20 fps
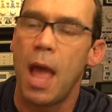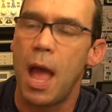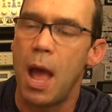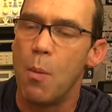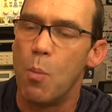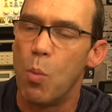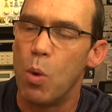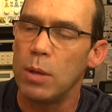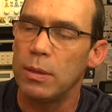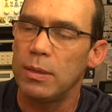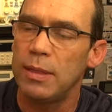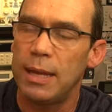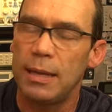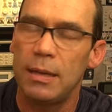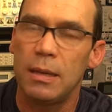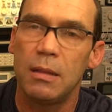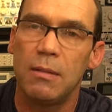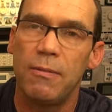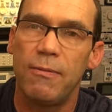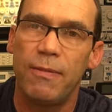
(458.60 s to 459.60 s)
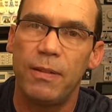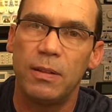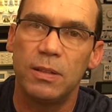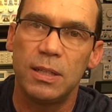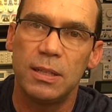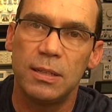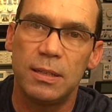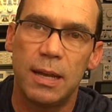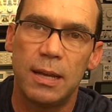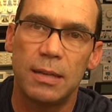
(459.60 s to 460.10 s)
And what that little
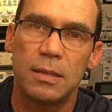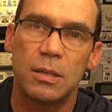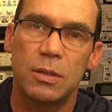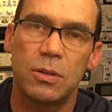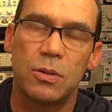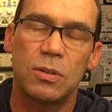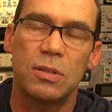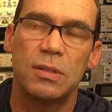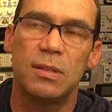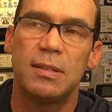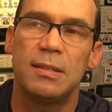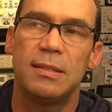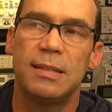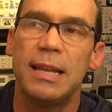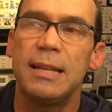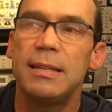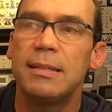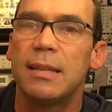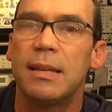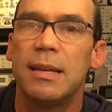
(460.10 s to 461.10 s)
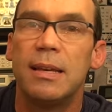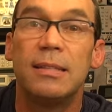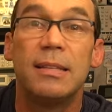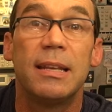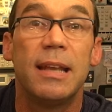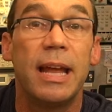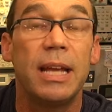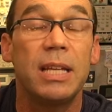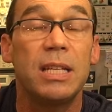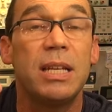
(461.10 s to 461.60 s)
filter does across the sensor is
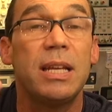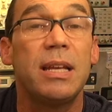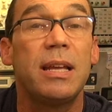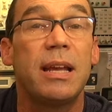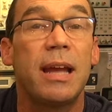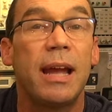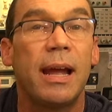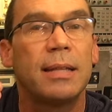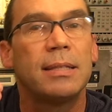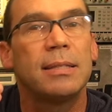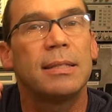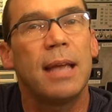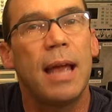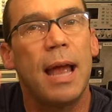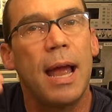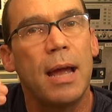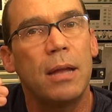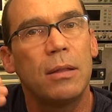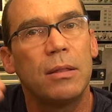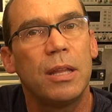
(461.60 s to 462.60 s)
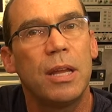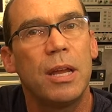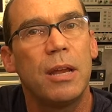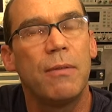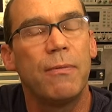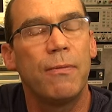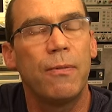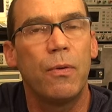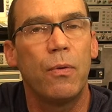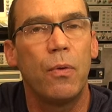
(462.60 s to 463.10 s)
it actually cuts out the
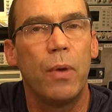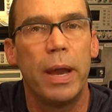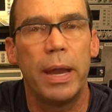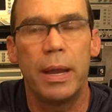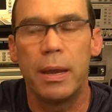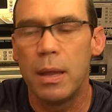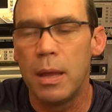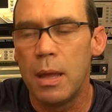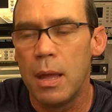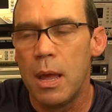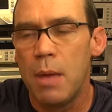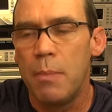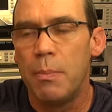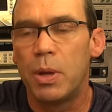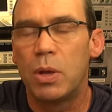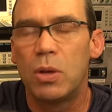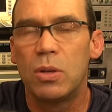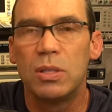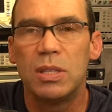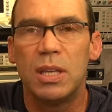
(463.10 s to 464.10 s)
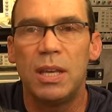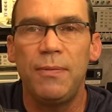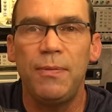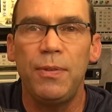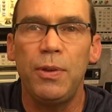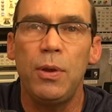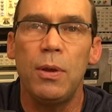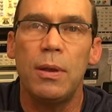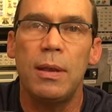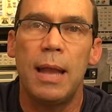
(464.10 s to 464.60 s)
infrared, because
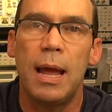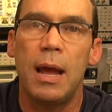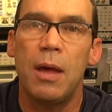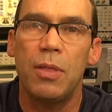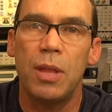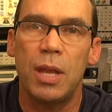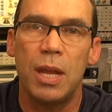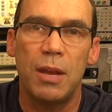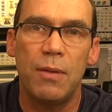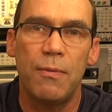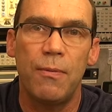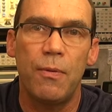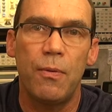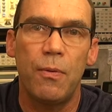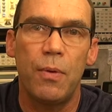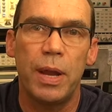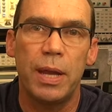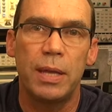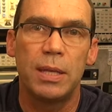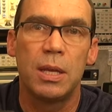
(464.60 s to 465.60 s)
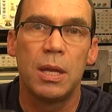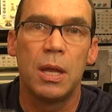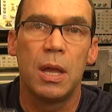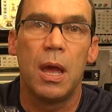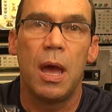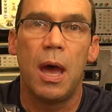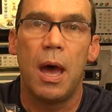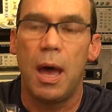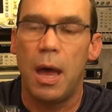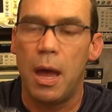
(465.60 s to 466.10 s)
if you allow the infrared
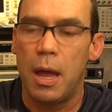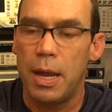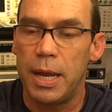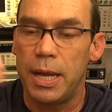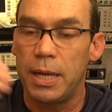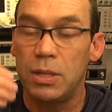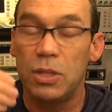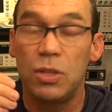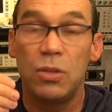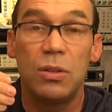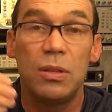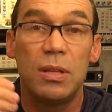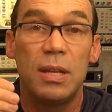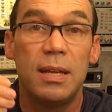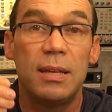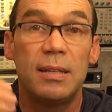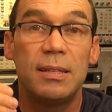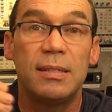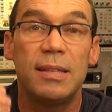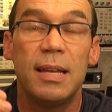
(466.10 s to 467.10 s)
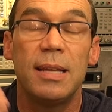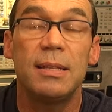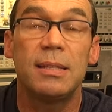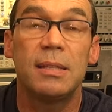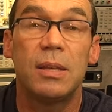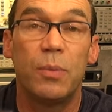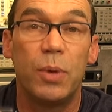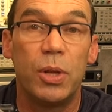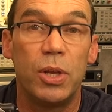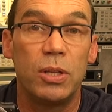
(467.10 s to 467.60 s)
into the
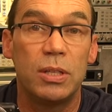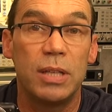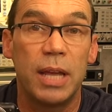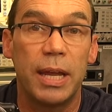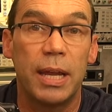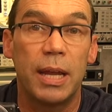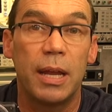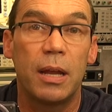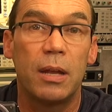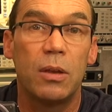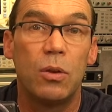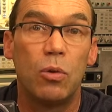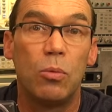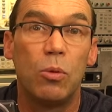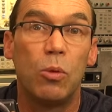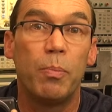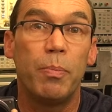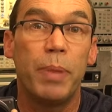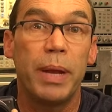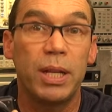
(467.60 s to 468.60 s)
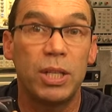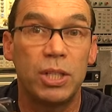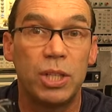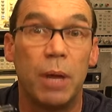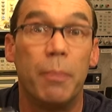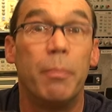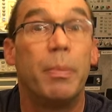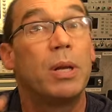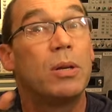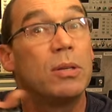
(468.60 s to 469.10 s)
sensor when you're taking a normal
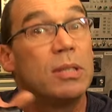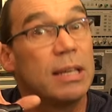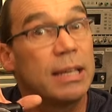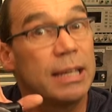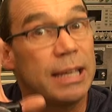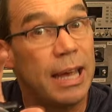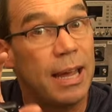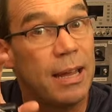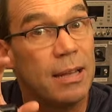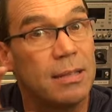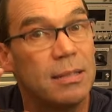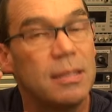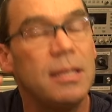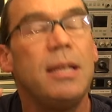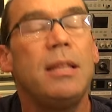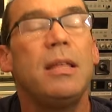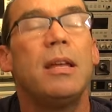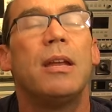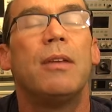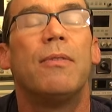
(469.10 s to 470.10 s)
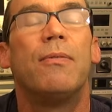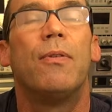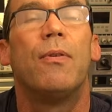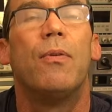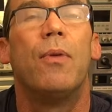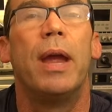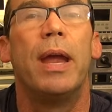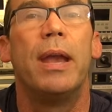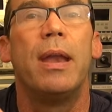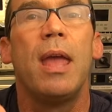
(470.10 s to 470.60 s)
picture, because it can see the
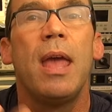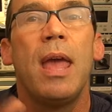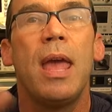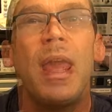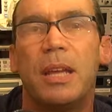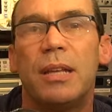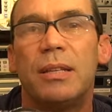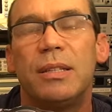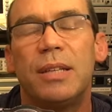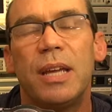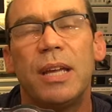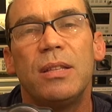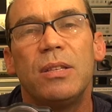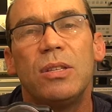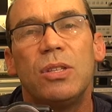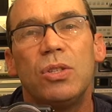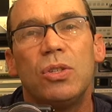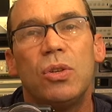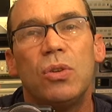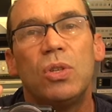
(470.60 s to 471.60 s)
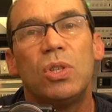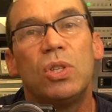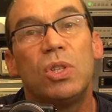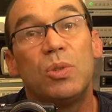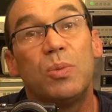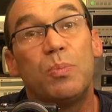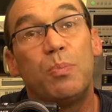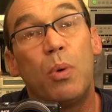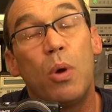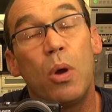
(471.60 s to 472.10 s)
infrared, it tends to
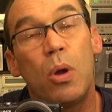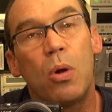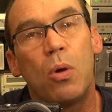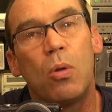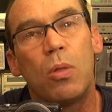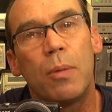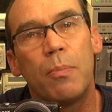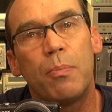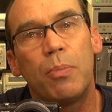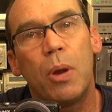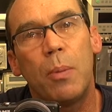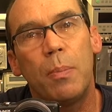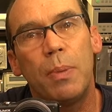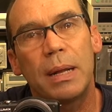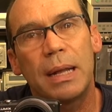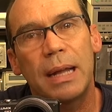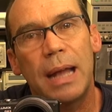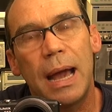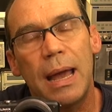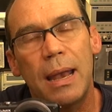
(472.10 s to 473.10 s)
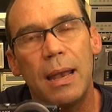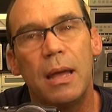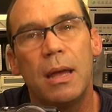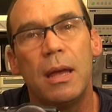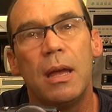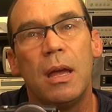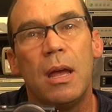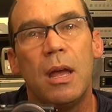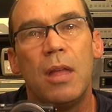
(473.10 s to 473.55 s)
spoil the proper color